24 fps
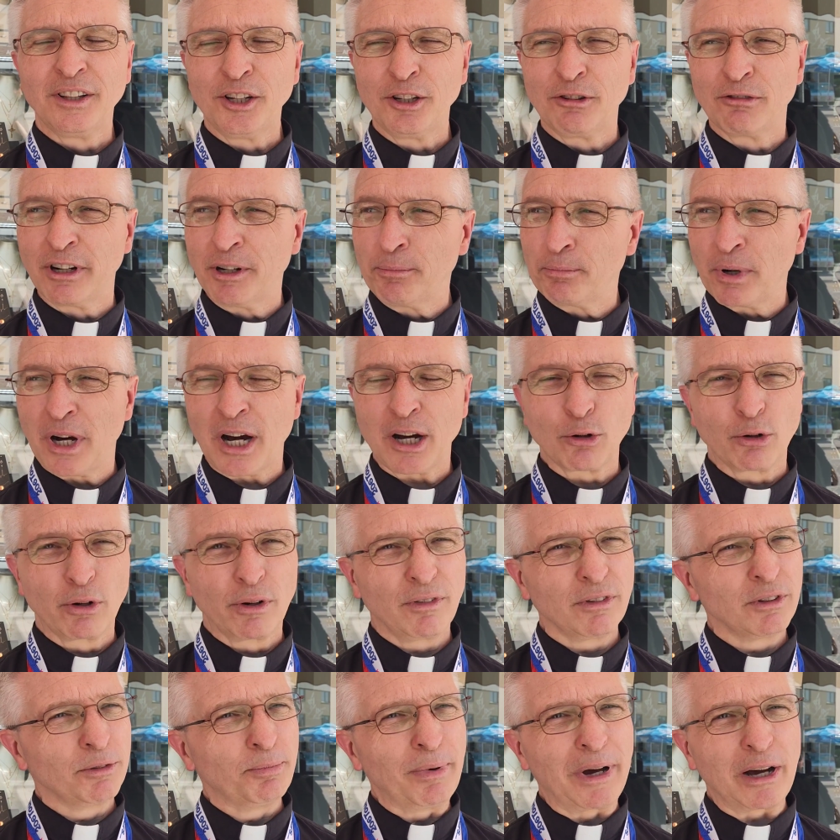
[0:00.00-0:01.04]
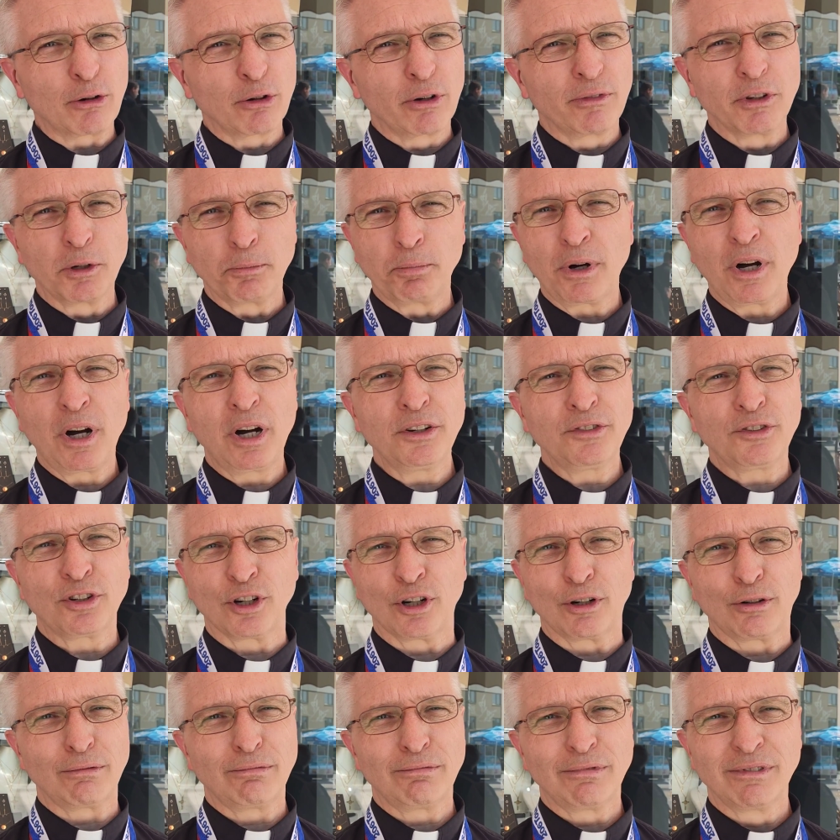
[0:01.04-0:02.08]
The great battle of
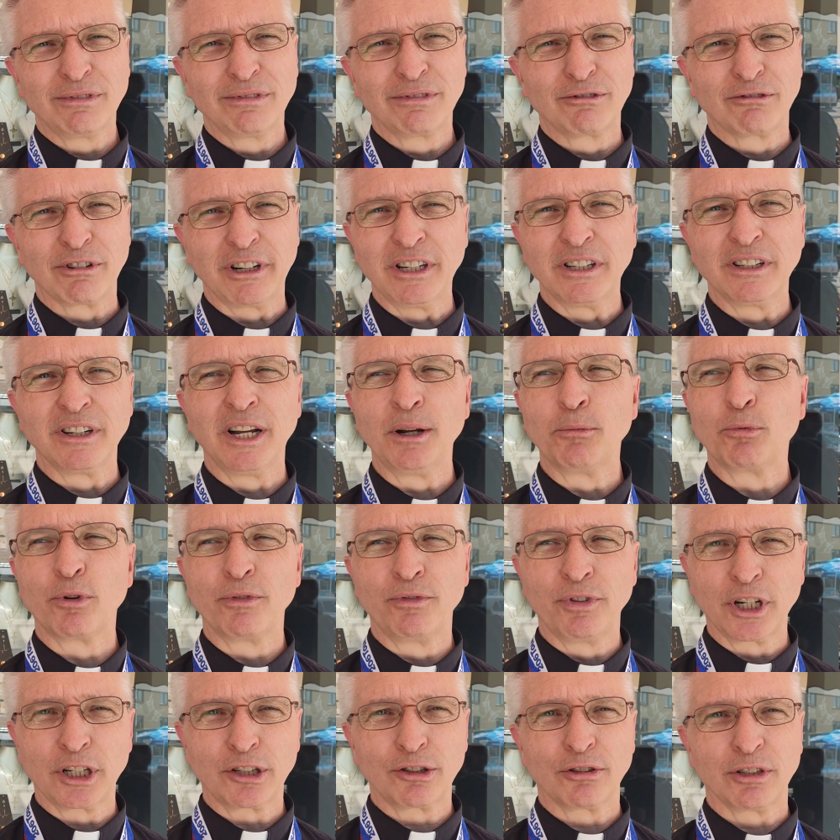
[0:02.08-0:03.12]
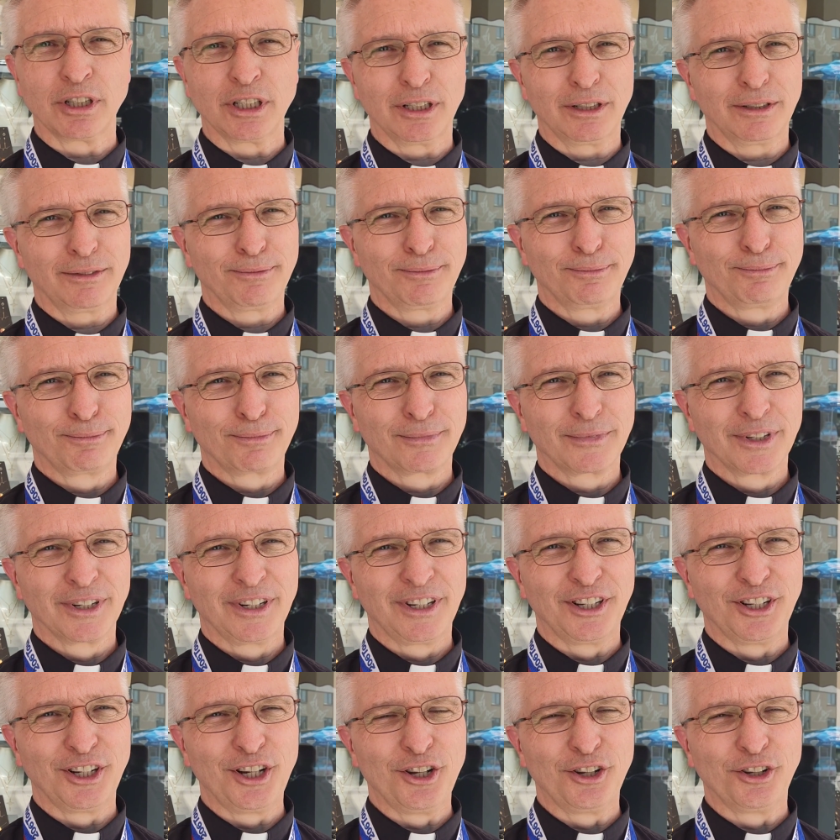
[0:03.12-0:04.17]
Lepanto, great naval victory
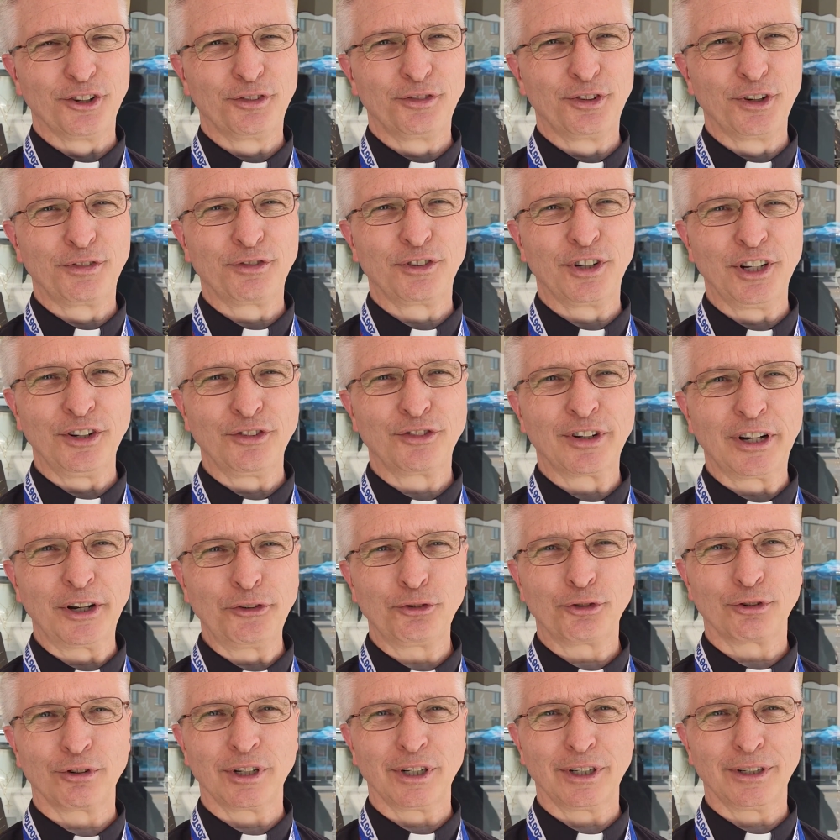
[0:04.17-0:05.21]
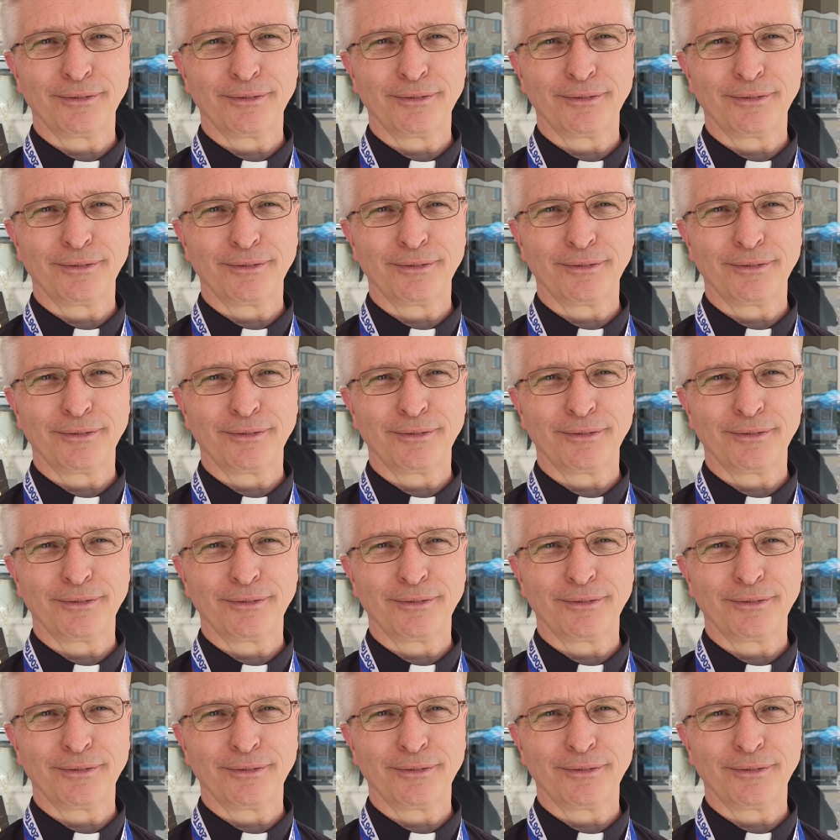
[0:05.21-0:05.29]
in the 15th century,